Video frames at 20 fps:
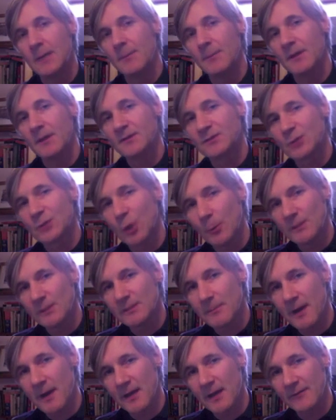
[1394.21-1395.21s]
because they're always
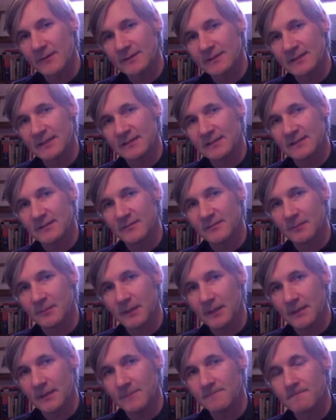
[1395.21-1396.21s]
a manifestation of
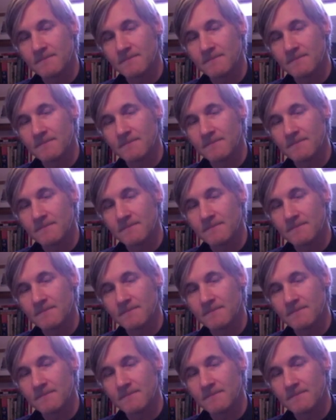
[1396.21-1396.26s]
pain.